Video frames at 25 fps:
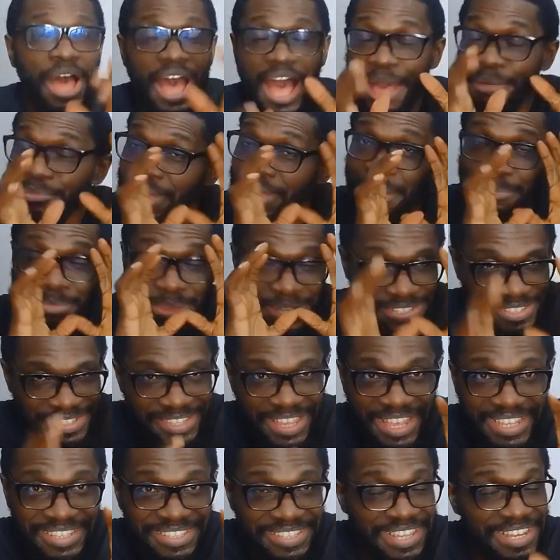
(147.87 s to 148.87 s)
I'm
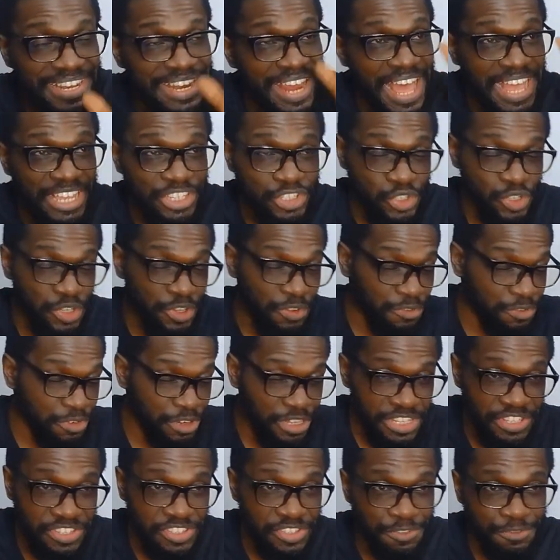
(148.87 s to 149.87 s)
excited. I should have
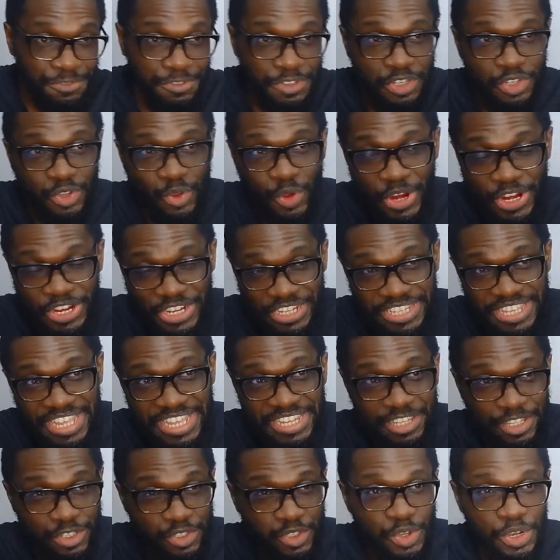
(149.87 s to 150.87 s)
released the video a
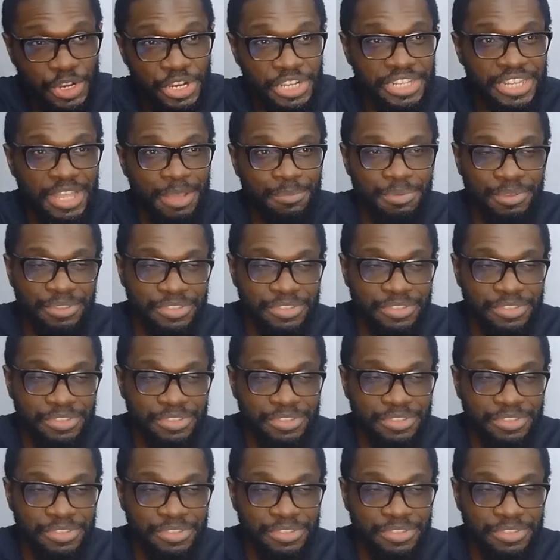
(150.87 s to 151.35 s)
little earlier,